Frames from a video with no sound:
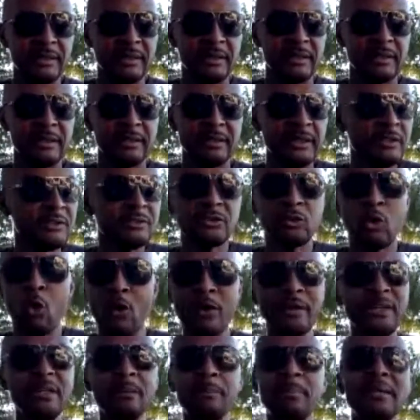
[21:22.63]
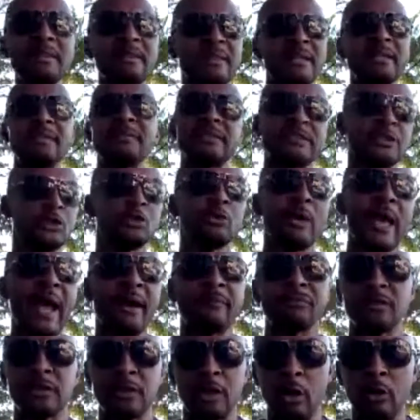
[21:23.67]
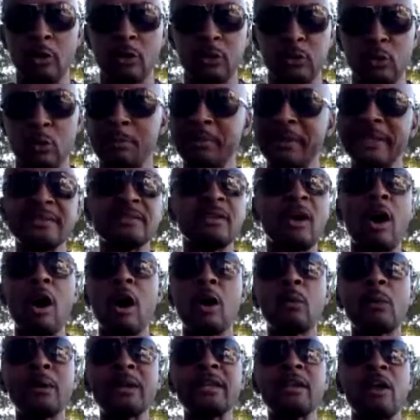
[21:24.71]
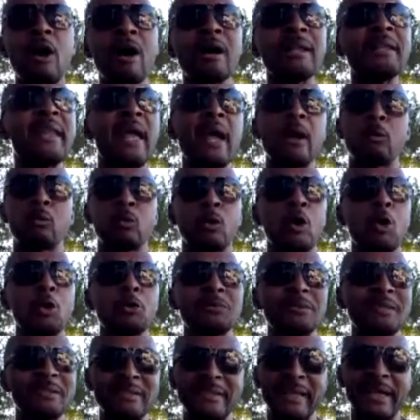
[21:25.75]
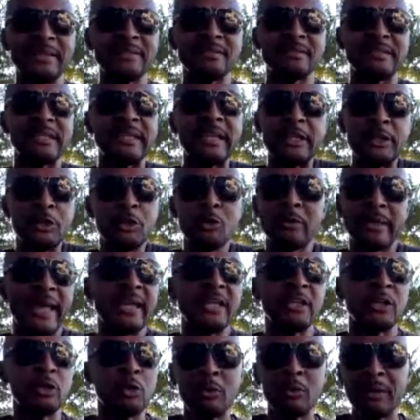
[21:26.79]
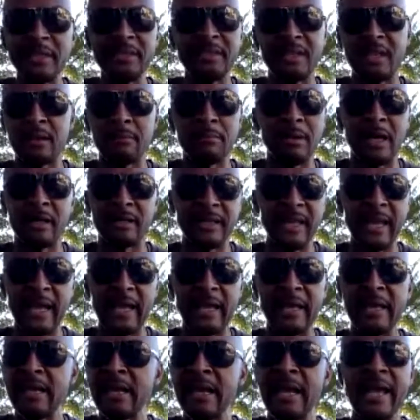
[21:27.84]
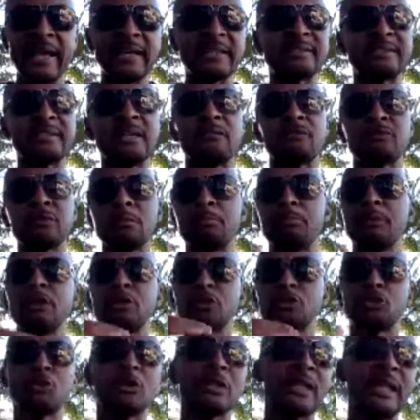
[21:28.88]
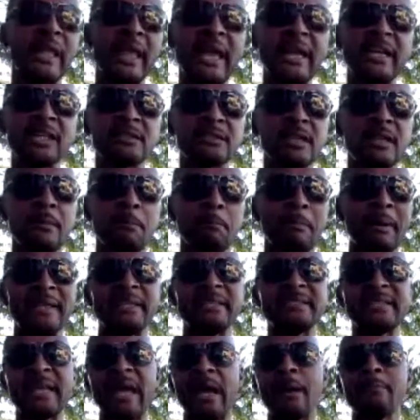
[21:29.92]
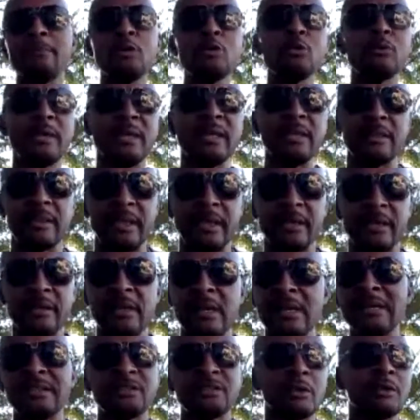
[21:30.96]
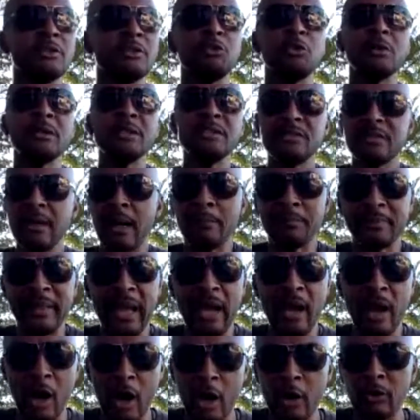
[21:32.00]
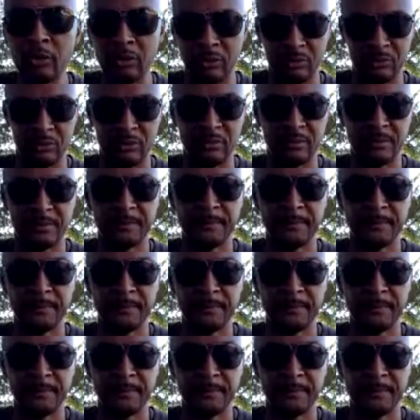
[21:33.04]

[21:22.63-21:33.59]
There's going to be things that you have to go through, but it's already on that road to destiny. You can't do anything about that except for build your legs by the time you get there so that you can jump that hurdle.